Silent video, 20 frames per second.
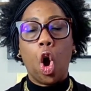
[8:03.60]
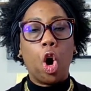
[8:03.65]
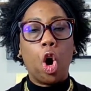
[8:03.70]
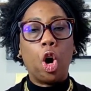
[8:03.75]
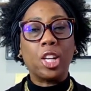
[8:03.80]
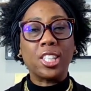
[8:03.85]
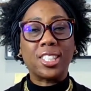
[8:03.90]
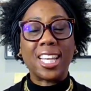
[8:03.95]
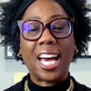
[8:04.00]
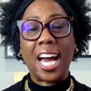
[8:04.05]

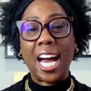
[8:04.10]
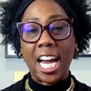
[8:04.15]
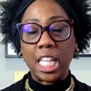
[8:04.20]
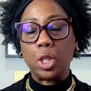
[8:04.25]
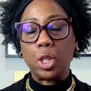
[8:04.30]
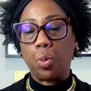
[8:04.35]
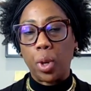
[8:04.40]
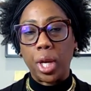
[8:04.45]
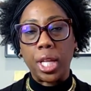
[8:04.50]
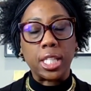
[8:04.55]
All
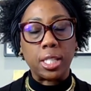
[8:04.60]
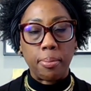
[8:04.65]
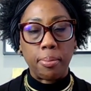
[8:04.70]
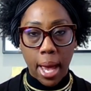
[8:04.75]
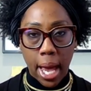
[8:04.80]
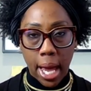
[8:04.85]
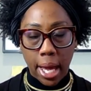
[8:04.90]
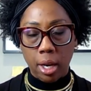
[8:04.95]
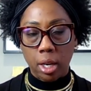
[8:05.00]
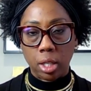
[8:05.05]
size wins
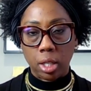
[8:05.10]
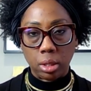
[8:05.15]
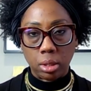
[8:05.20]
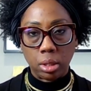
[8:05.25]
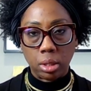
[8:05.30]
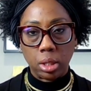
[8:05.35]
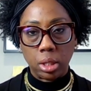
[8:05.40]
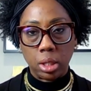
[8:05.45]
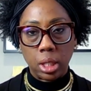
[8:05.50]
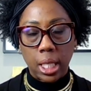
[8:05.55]
matter.
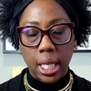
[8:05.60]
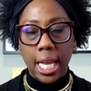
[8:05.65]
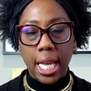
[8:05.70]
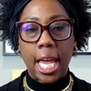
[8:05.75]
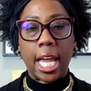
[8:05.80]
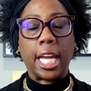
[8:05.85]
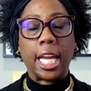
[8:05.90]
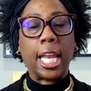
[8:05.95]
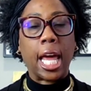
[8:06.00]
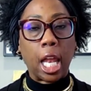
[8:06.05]

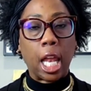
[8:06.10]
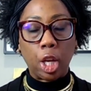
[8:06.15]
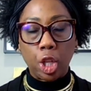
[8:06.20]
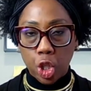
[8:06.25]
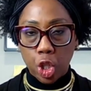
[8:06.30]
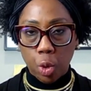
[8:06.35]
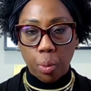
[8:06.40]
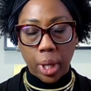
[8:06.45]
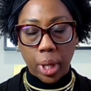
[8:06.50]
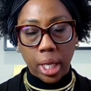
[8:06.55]

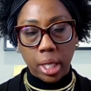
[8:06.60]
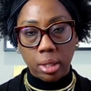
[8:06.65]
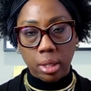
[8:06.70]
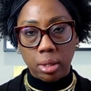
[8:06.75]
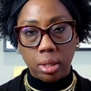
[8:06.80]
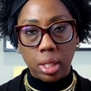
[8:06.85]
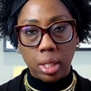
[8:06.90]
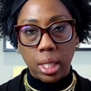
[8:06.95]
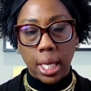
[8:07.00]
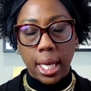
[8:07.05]
Acknowledge your
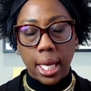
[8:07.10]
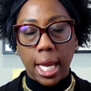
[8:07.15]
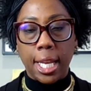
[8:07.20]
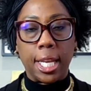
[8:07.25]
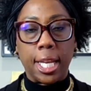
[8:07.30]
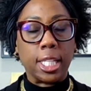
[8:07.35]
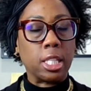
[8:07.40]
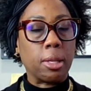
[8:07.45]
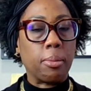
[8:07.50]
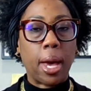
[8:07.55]
wins. It
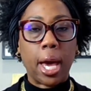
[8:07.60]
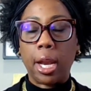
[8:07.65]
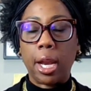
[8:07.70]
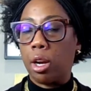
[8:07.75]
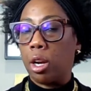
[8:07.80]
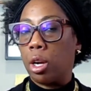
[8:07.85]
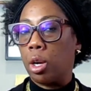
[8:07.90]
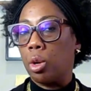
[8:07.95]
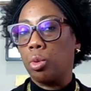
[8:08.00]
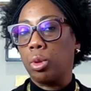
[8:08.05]
doesn't
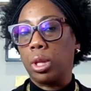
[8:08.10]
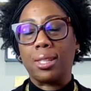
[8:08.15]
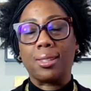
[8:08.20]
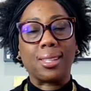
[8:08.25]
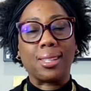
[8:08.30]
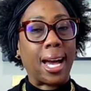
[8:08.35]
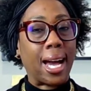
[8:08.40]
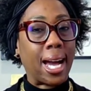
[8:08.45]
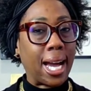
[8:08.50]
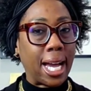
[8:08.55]
matter the
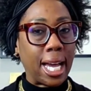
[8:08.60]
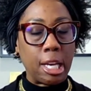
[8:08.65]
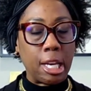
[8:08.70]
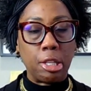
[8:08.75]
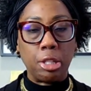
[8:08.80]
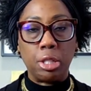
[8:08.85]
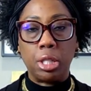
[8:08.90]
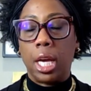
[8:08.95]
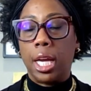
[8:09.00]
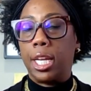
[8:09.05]

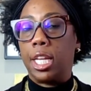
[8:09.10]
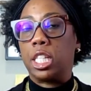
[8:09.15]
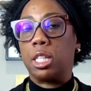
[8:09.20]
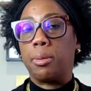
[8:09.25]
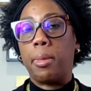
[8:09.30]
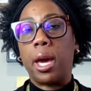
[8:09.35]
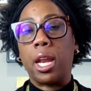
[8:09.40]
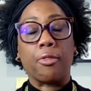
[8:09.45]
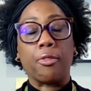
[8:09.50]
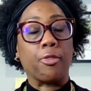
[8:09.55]
size.
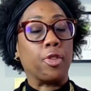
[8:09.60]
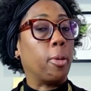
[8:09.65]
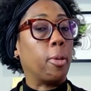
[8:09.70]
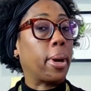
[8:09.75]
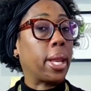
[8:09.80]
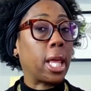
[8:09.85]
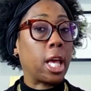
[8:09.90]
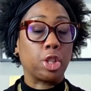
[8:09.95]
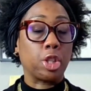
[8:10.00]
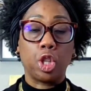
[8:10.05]
Doesn't matter if
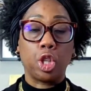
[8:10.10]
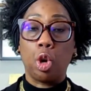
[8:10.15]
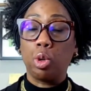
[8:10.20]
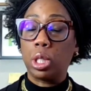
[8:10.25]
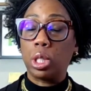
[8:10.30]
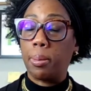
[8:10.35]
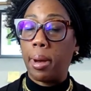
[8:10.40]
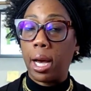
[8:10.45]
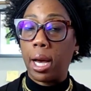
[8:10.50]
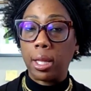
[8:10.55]
nobody else
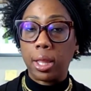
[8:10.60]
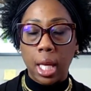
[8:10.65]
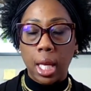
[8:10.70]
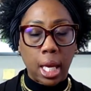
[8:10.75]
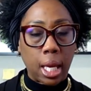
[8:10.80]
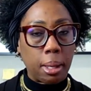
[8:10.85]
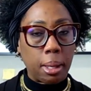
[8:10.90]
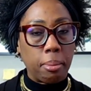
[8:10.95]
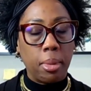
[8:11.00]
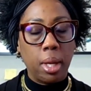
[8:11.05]
knows about
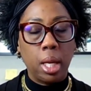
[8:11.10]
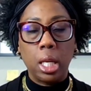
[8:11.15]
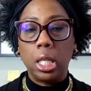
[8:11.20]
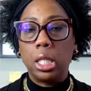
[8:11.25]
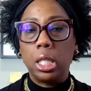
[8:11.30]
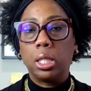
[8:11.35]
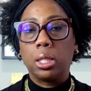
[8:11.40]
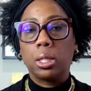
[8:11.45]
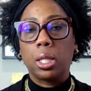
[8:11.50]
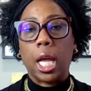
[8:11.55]
them.
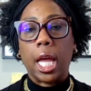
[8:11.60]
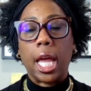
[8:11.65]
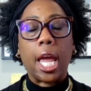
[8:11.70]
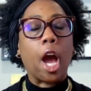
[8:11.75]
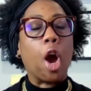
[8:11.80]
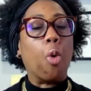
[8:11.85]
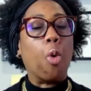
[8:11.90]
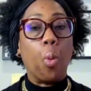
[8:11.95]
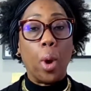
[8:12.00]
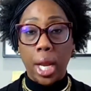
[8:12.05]

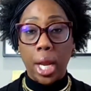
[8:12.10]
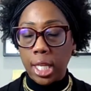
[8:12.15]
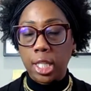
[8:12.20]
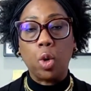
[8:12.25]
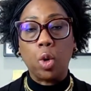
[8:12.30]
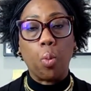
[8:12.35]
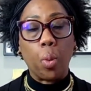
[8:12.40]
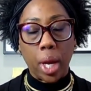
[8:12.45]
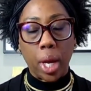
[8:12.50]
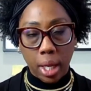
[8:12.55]
A win
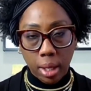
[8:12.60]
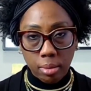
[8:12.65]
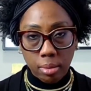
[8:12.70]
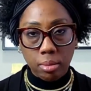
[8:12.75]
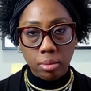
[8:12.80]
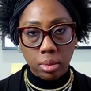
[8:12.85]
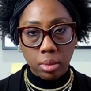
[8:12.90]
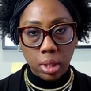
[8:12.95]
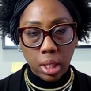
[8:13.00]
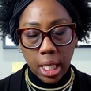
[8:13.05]
is a win.
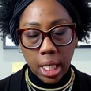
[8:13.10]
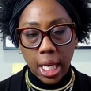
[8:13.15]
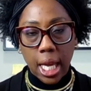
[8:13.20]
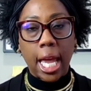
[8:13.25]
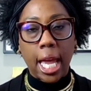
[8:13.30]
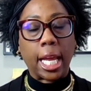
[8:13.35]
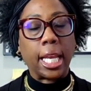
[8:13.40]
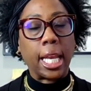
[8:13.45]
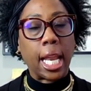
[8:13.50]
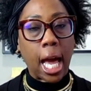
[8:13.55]

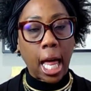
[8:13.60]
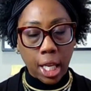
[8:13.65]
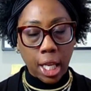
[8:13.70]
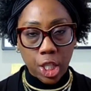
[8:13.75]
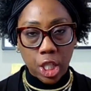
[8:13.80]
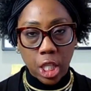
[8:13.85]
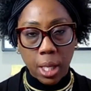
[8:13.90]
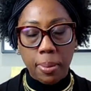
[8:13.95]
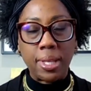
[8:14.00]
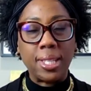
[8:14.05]

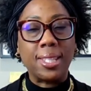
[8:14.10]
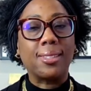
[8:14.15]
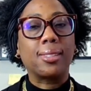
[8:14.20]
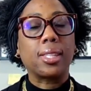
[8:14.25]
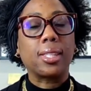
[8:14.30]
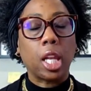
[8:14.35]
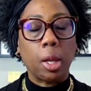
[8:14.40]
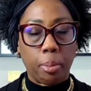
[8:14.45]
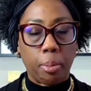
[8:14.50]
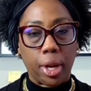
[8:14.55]
Acknowledge them and
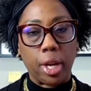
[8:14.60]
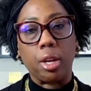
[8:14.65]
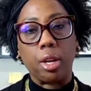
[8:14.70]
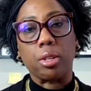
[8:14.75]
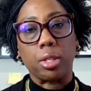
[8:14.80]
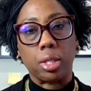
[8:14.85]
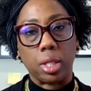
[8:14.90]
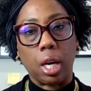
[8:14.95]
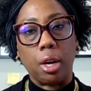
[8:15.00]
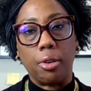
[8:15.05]
celebrate
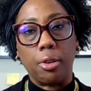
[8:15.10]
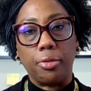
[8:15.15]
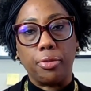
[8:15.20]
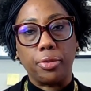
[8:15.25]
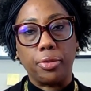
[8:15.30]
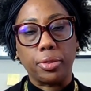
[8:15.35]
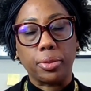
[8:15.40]
yourself.